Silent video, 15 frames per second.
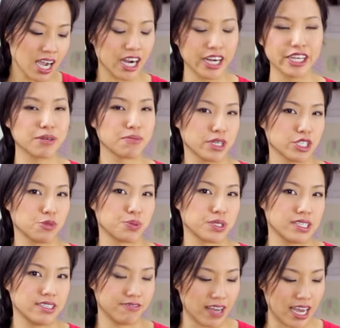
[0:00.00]
are gonna mush
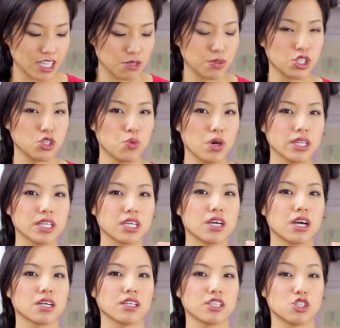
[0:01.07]
pretty fast, but you want the
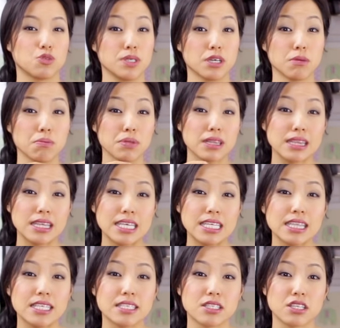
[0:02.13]
garlic to be
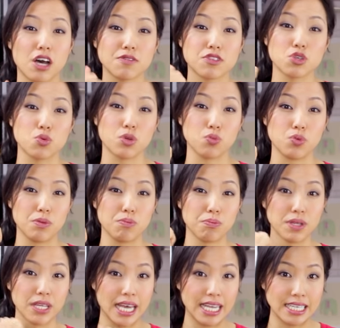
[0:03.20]
completely soft so when we
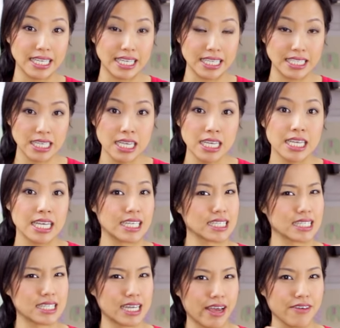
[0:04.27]
blend it, it
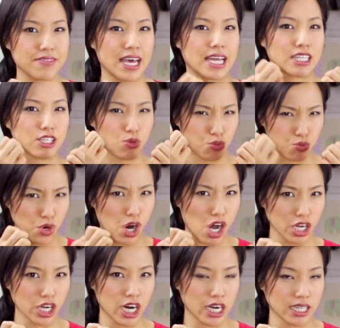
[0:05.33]
doesn't have that
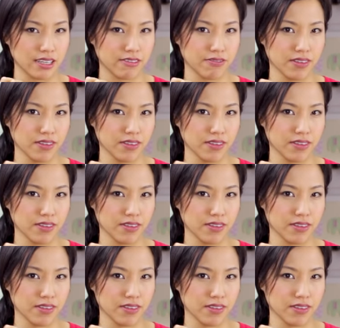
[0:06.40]
raw garlic